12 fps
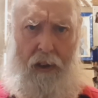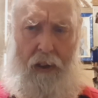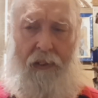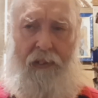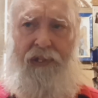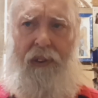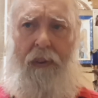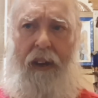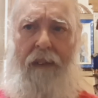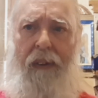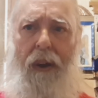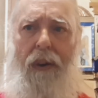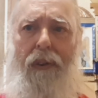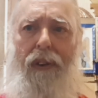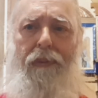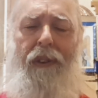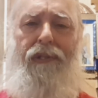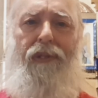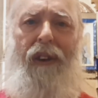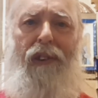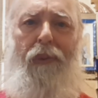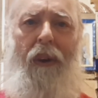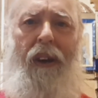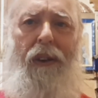So even though Christmas trees
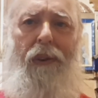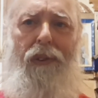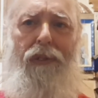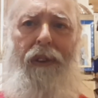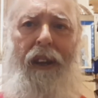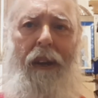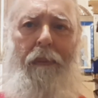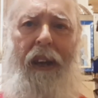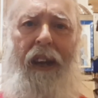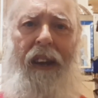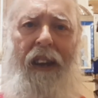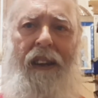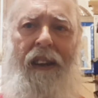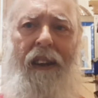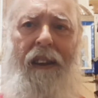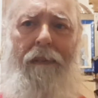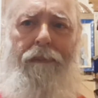weren't used in the beginning,